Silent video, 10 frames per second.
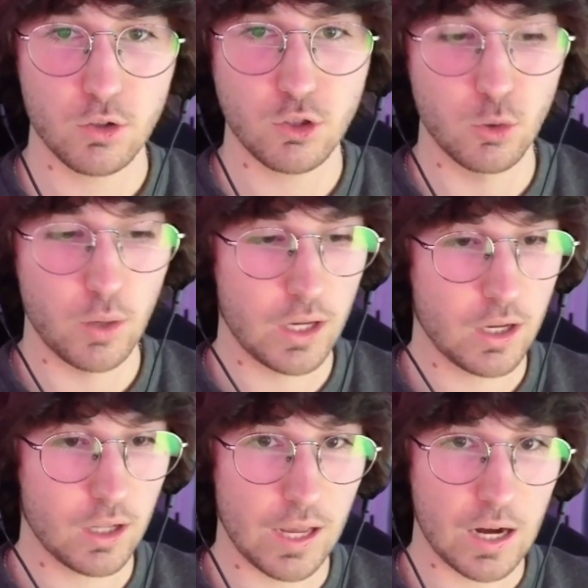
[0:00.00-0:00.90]
to a
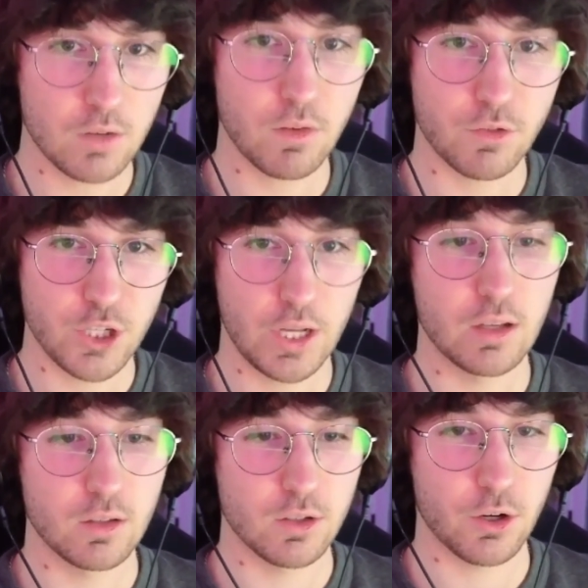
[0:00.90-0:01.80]
collective of
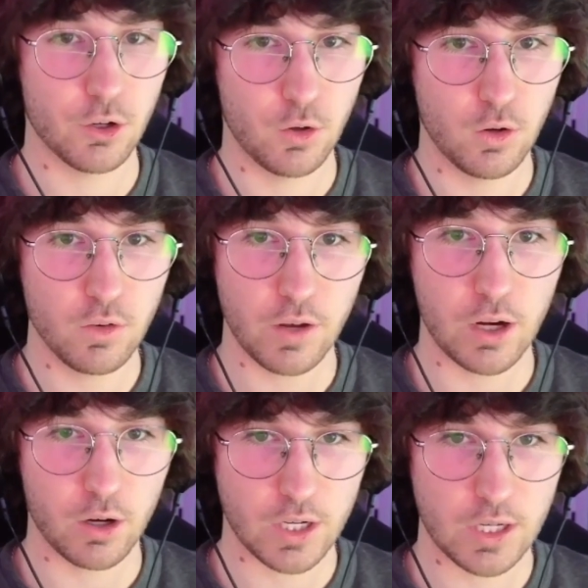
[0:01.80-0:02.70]
chains that are unified
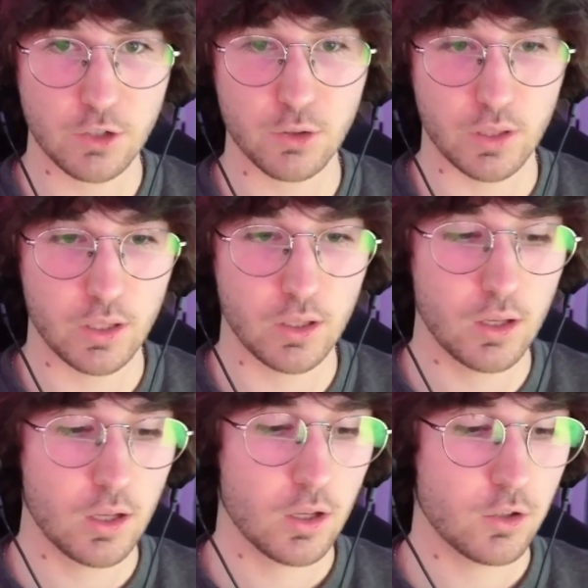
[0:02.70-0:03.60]
architecturally
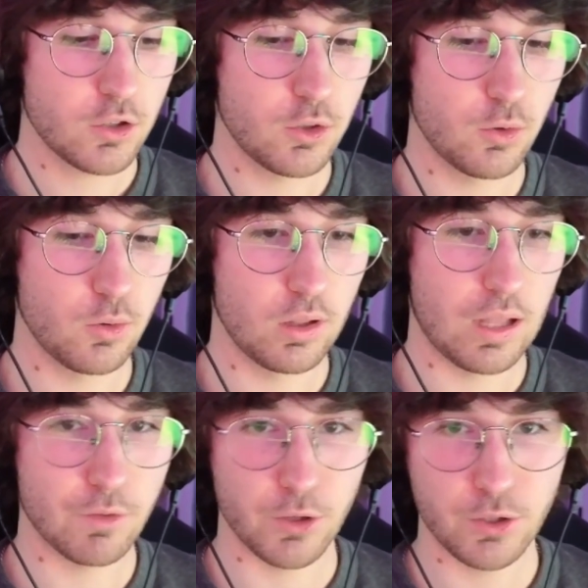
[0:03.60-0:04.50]
to
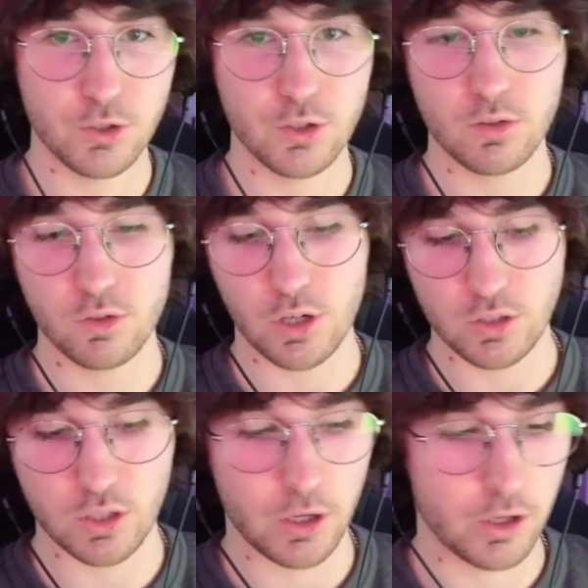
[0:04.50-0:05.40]
leverage shared
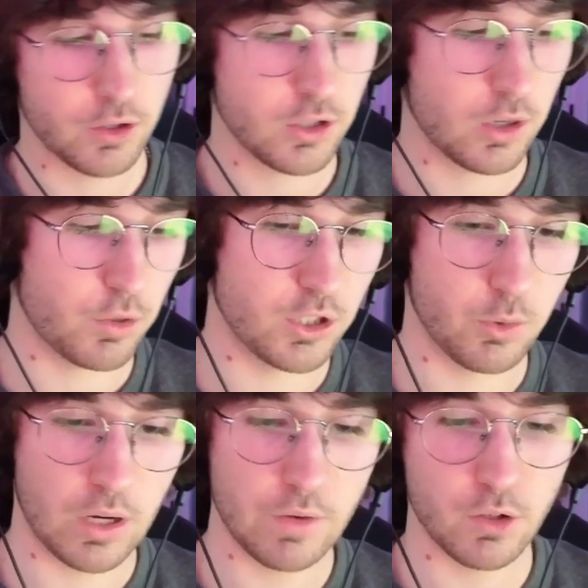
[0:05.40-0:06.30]
security or shared bridging or
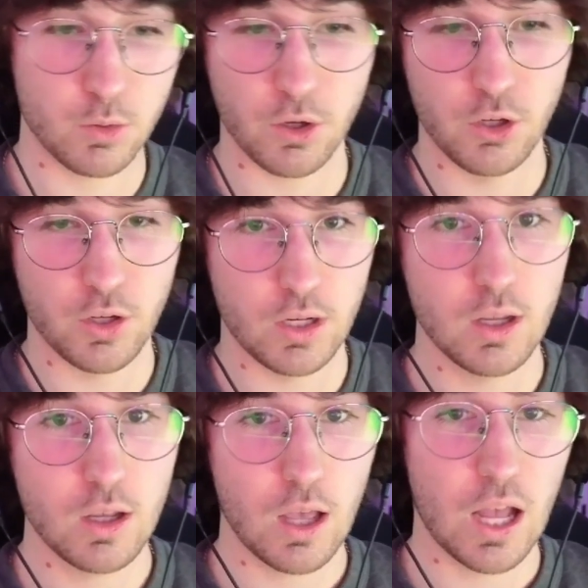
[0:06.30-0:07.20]
whatever, to where you can
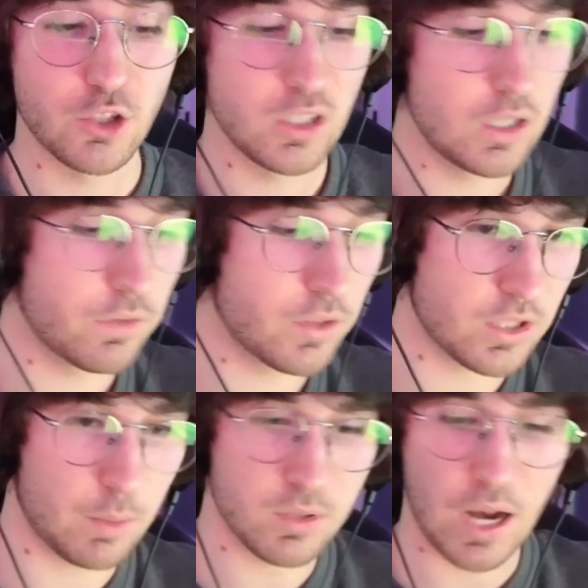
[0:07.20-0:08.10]
achieve the
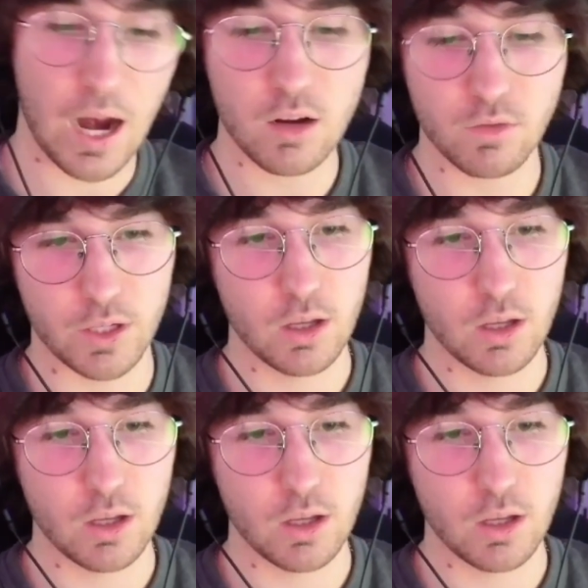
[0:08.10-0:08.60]
same stack of like,